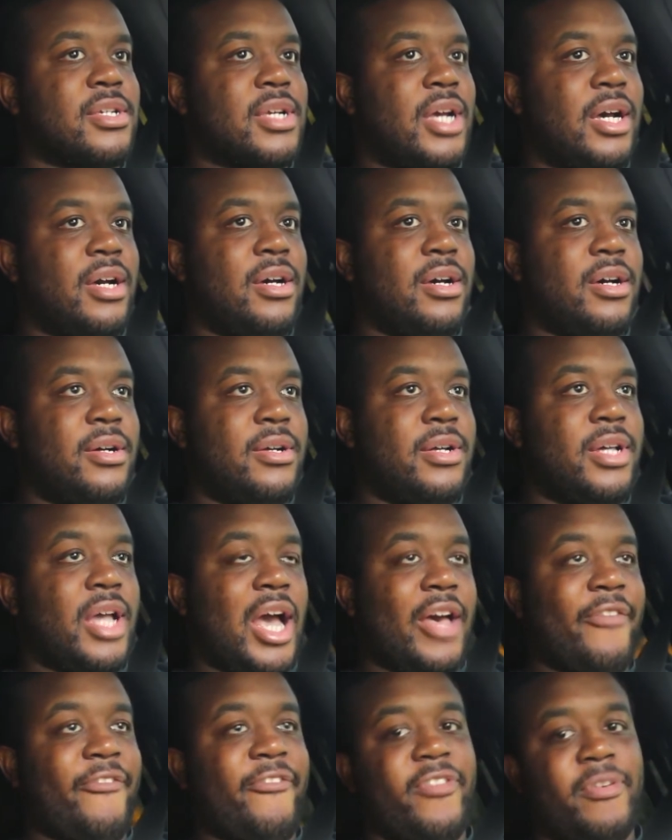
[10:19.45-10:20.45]

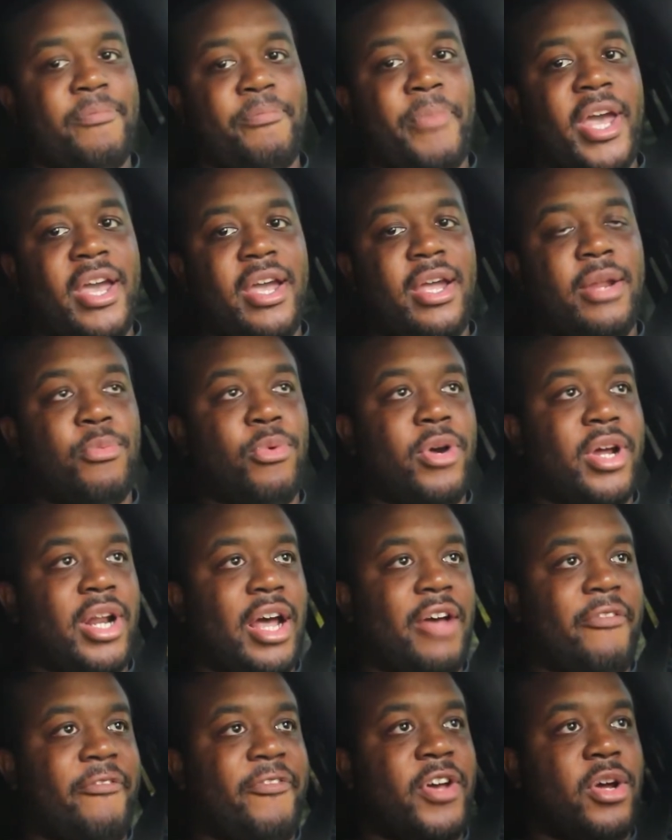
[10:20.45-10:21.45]
I paid what
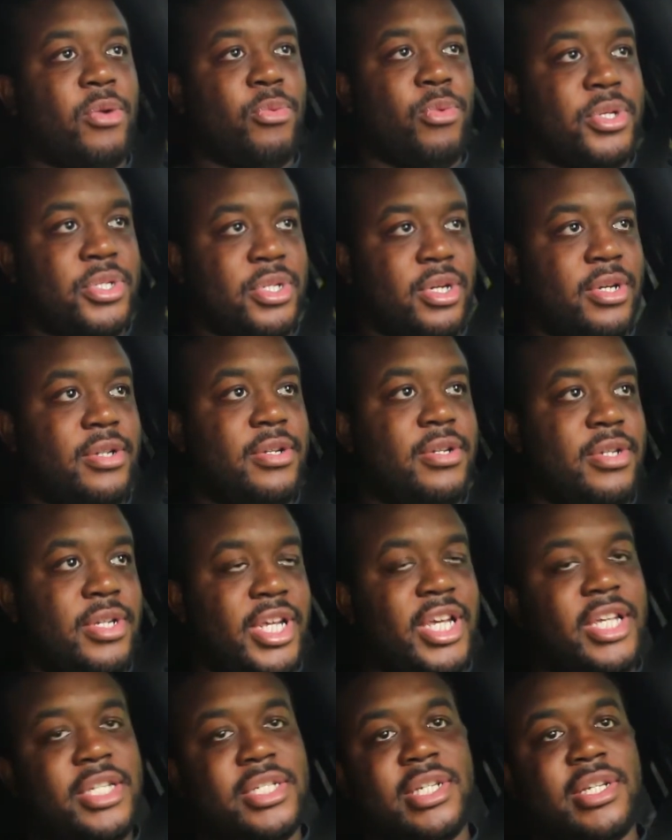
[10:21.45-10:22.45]
I felt was a
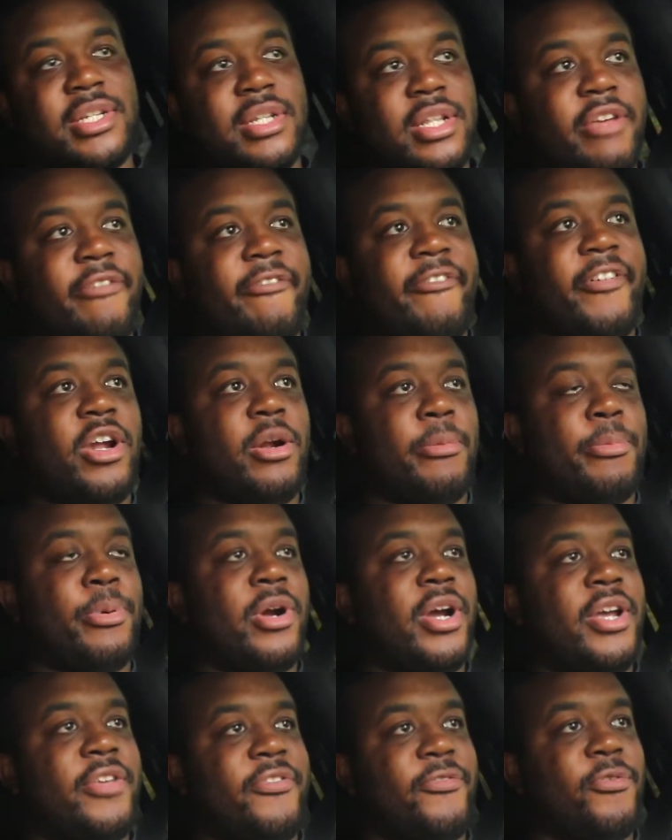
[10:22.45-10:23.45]
decently fair
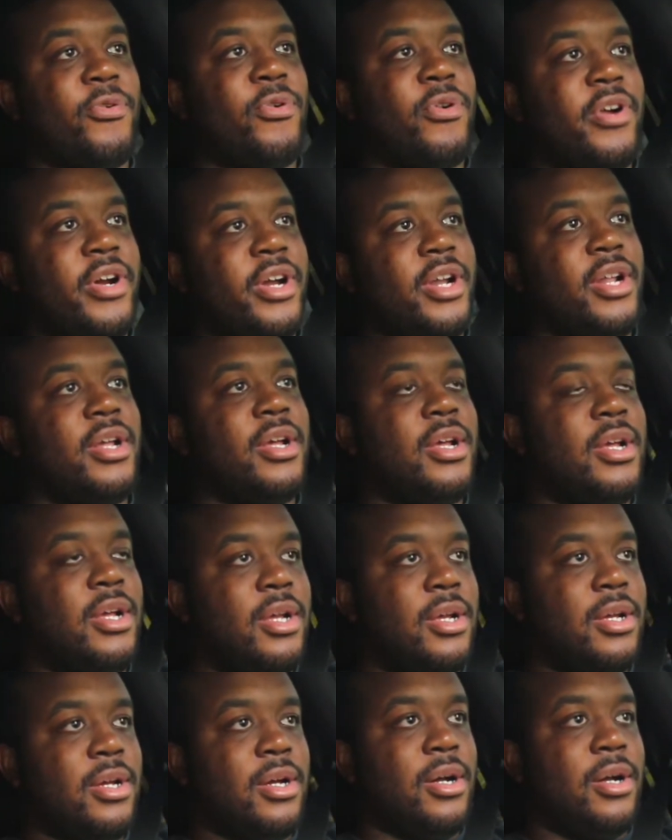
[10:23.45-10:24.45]
price for it.
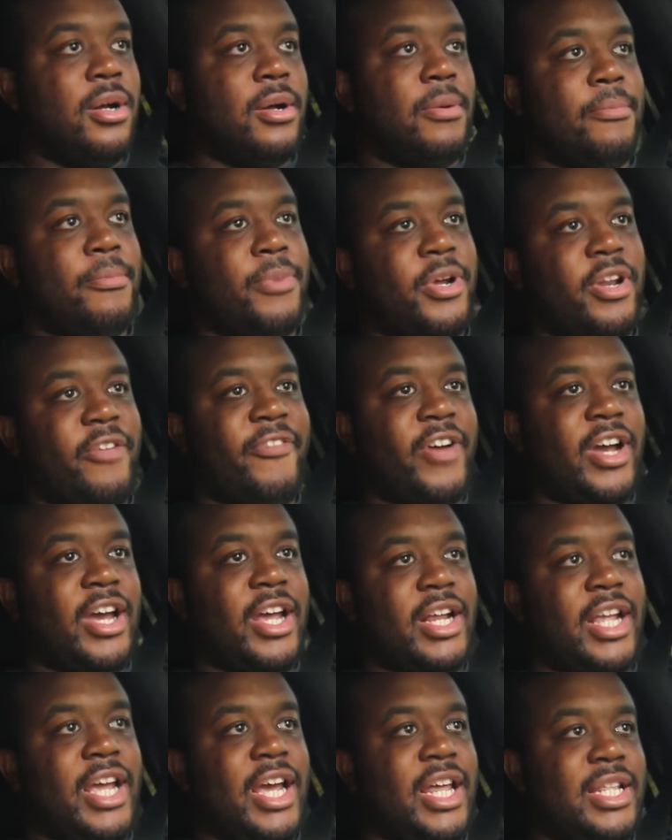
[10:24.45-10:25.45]
But if I
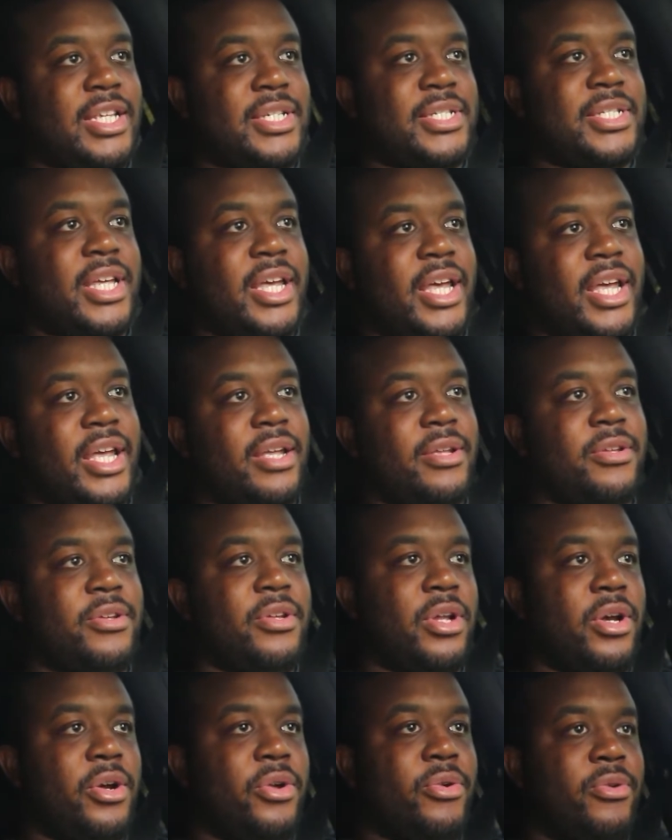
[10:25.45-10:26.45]
had got this thing,
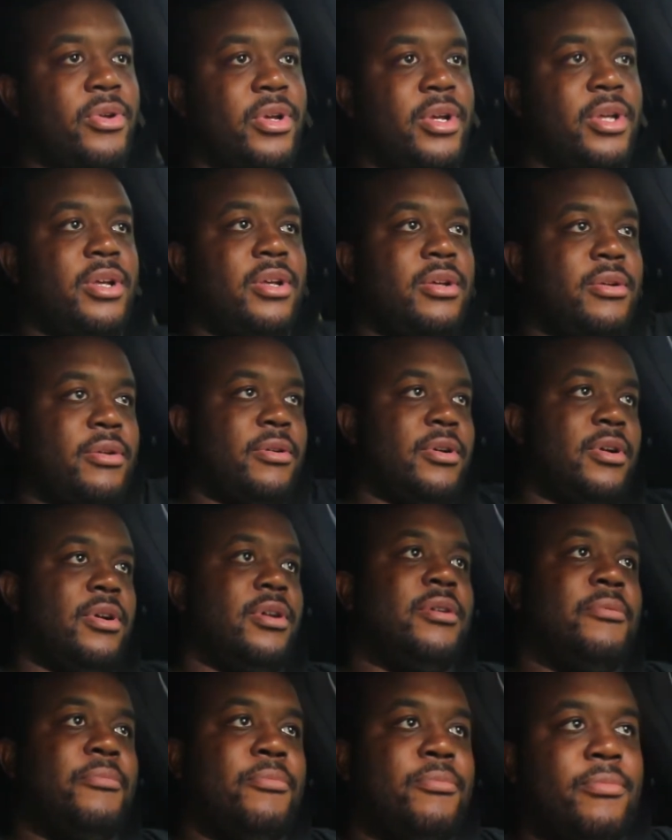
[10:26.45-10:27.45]
you know,
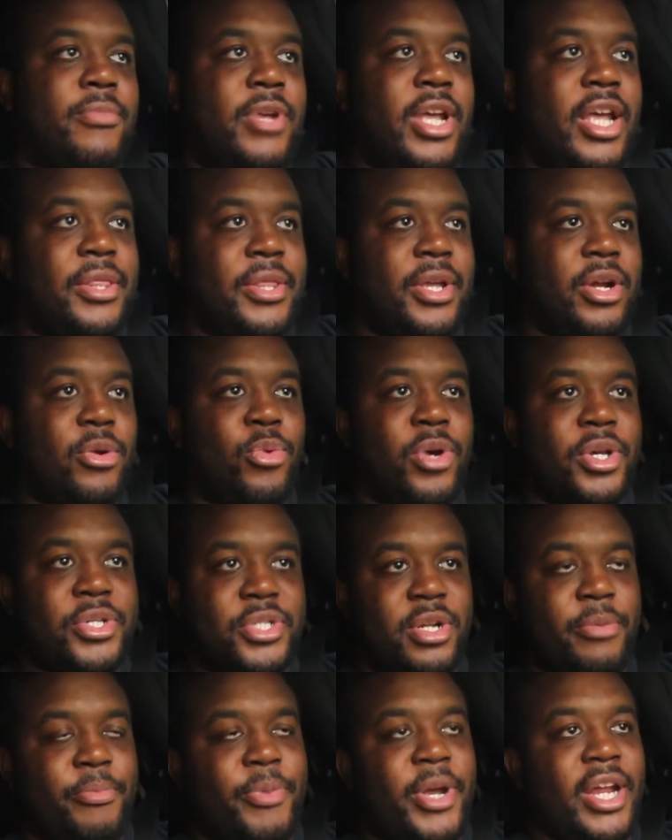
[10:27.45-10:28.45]
and there
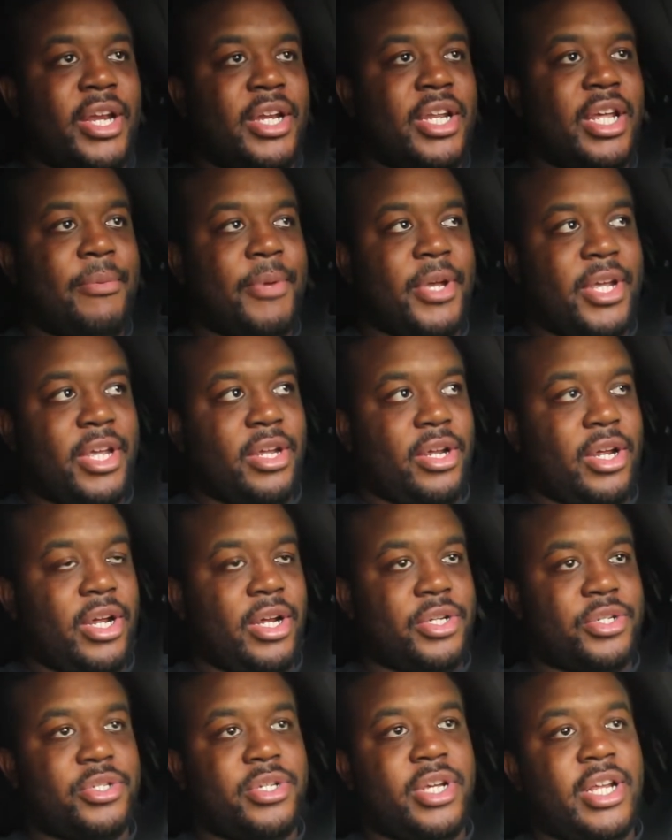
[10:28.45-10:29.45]
wasn't a pandemic,
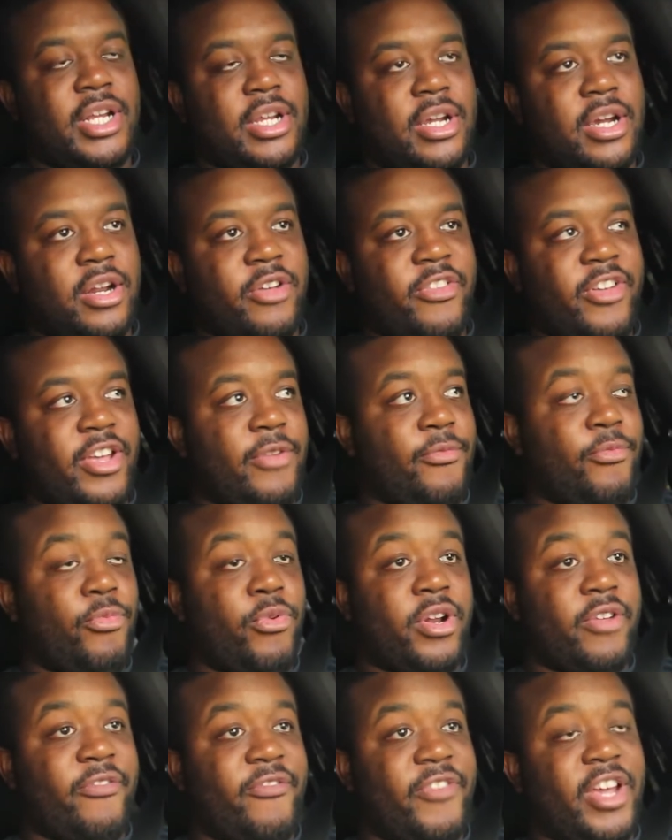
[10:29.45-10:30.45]
it
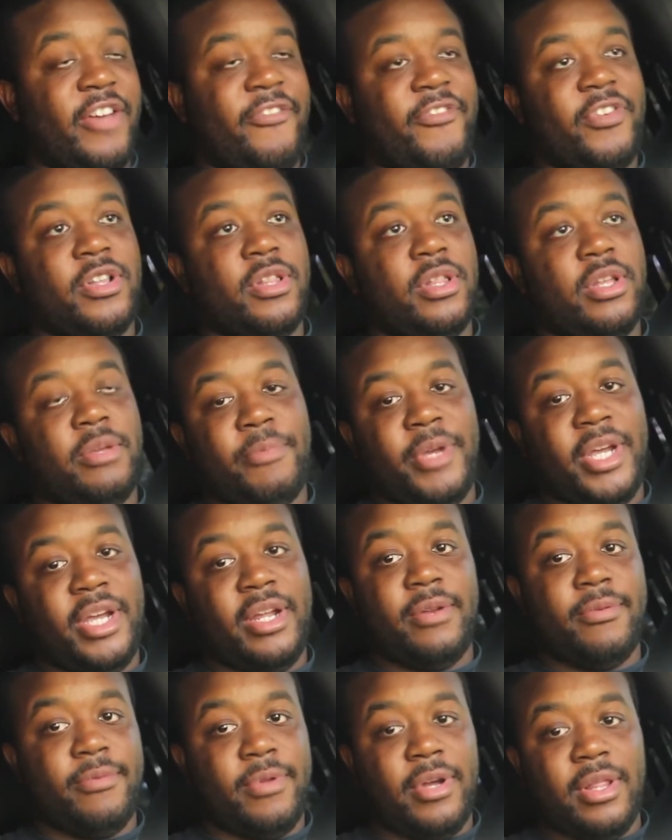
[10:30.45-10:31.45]
would have definitely
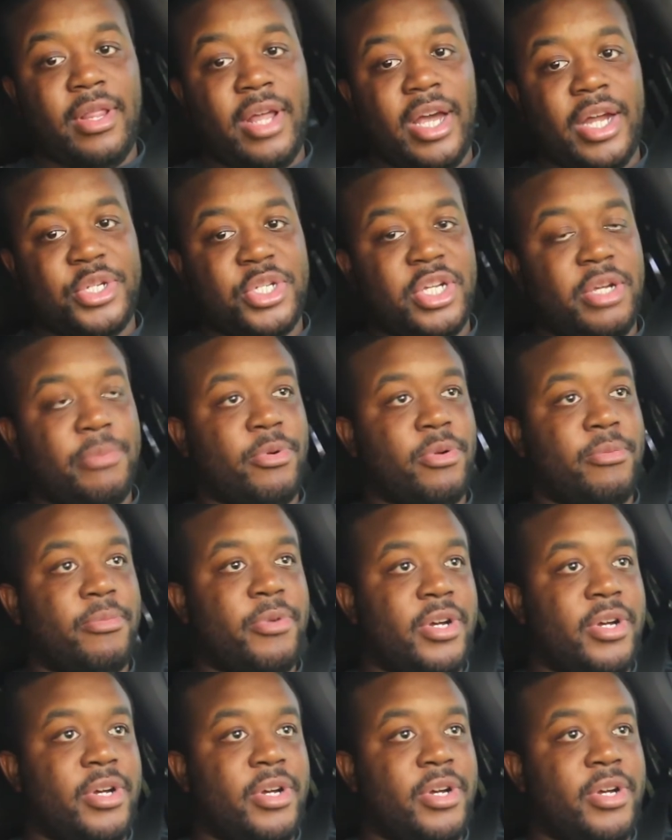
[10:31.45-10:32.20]
been a lot cheaper.